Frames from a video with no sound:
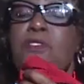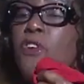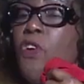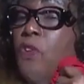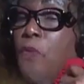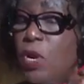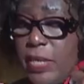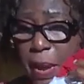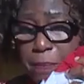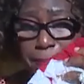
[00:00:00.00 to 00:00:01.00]
you know
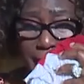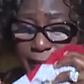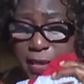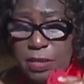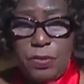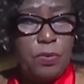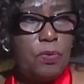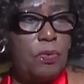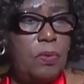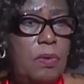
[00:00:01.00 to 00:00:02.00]
what I'm passing
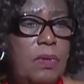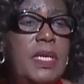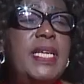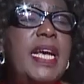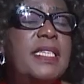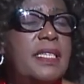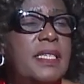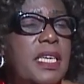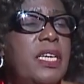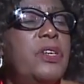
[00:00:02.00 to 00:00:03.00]
through.
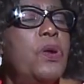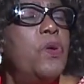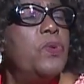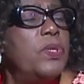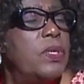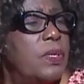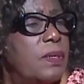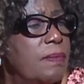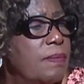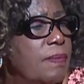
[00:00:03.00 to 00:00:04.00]
Yes, he
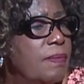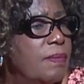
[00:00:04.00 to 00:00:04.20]
knows.